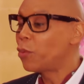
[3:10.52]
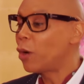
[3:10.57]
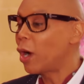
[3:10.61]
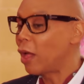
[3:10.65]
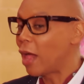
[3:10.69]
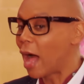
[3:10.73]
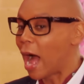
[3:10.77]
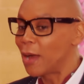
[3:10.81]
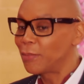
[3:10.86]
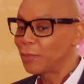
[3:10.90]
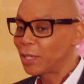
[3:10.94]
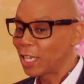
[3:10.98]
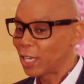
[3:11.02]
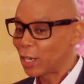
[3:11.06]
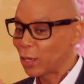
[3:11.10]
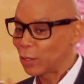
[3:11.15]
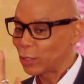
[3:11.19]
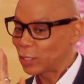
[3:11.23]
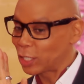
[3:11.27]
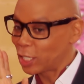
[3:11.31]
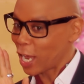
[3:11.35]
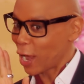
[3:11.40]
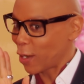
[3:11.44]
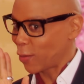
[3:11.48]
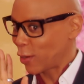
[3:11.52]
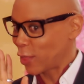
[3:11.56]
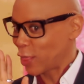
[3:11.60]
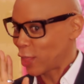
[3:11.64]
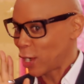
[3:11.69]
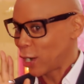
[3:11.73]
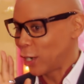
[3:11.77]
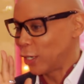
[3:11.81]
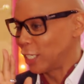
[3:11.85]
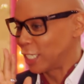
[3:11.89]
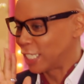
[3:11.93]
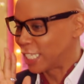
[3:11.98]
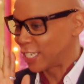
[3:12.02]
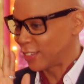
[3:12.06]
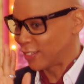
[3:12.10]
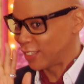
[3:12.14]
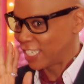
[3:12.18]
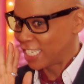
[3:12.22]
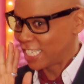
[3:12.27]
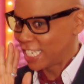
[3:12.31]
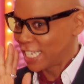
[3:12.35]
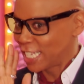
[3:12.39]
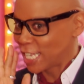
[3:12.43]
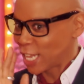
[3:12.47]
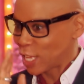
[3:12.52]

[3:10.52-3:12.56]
Well, I'm gonna go check with her and see what she